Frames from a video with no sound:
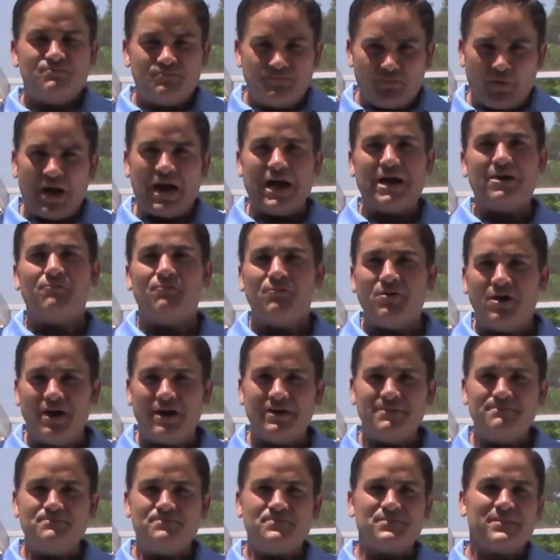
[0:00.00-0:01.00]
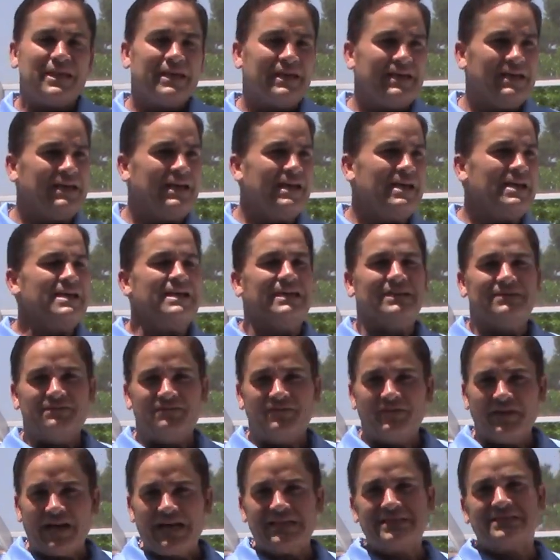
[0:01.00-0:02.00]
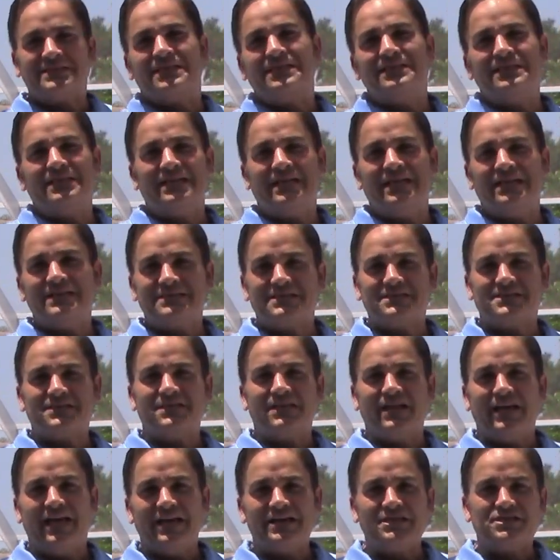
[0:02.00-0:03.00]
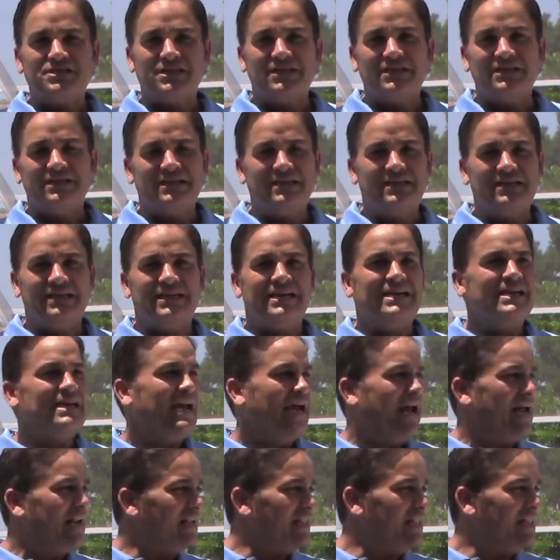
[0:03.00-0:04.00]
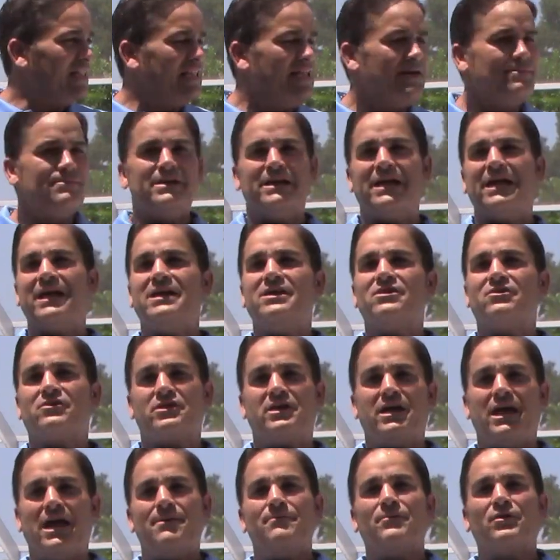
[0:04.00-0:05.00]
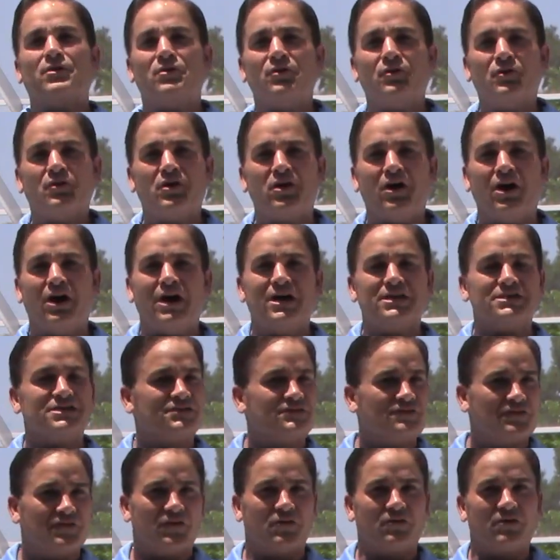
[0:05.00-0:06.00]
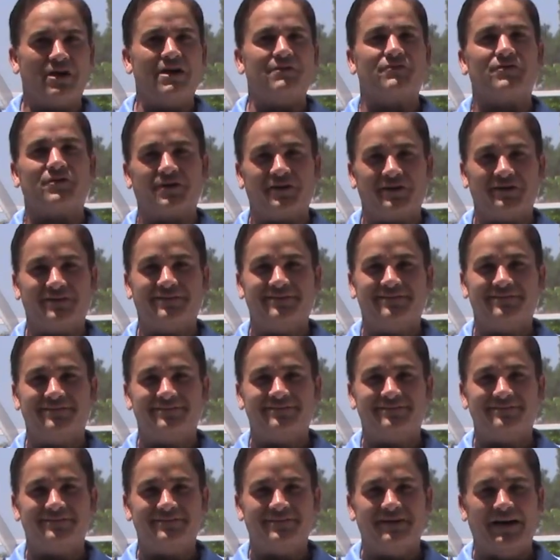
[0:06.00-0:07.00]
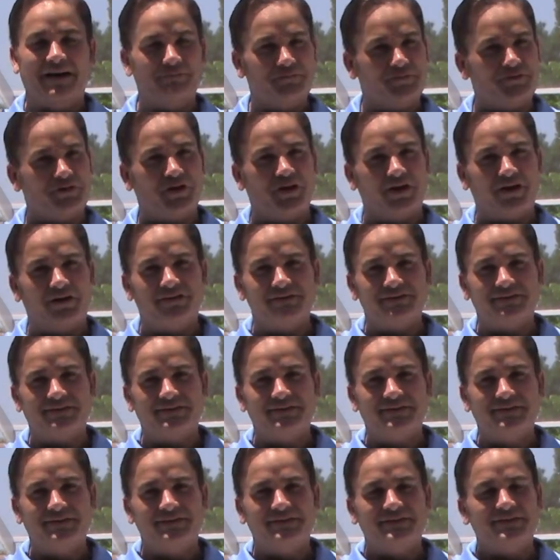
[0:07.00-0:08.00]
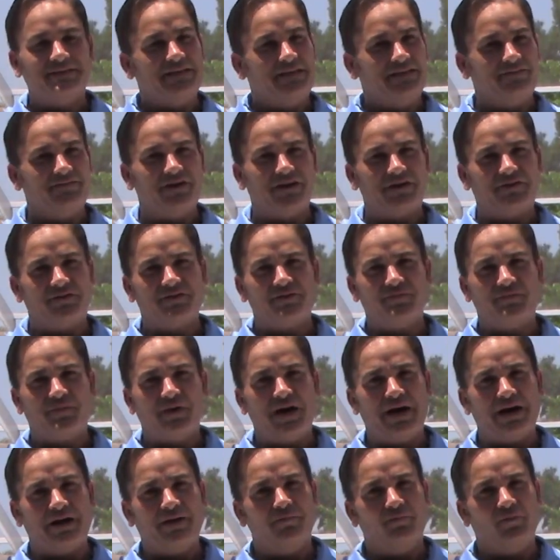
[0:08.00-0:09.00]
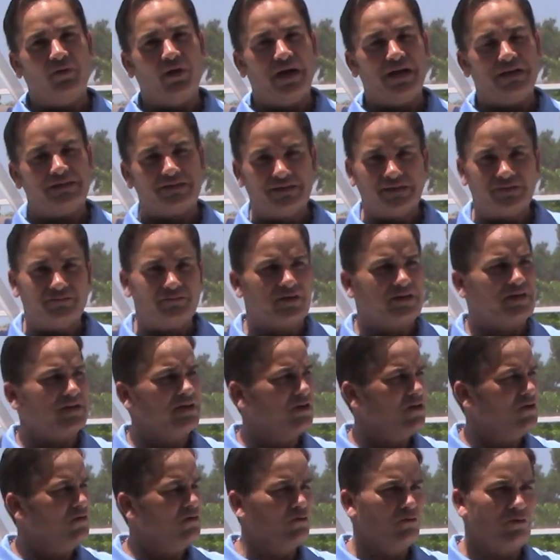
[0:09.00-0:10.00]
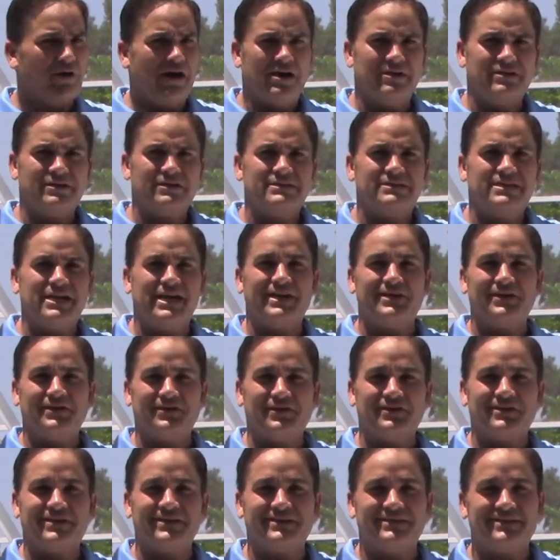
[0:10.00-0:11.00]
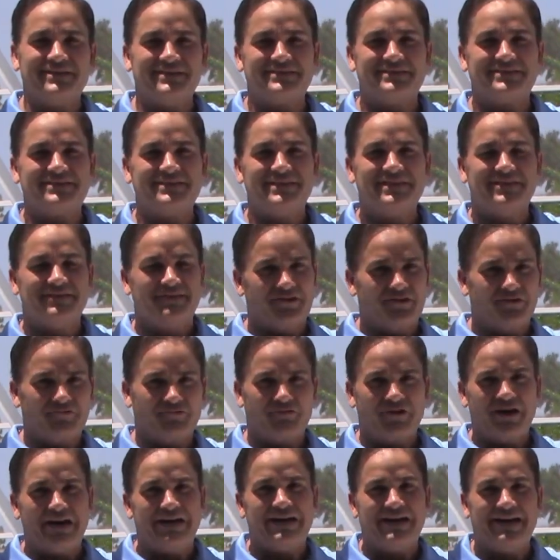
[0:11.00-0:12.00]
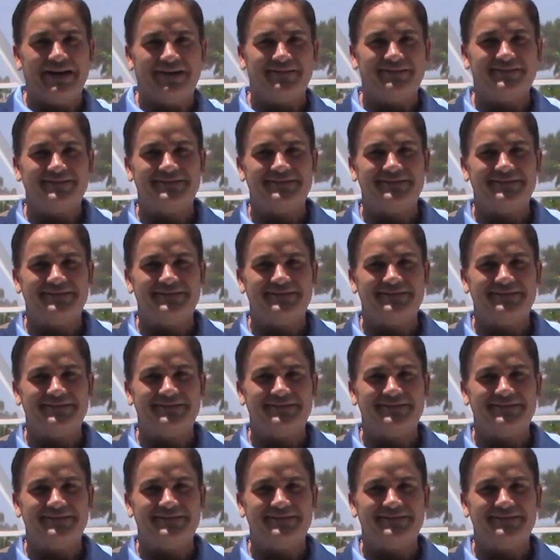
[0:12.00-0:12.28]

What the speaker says: Buy one, invest in the installation, and eliminate your chemical costs forever. I'm Charles, the inventor of the BioBlaster. We're gonna go around and take a look at this right now.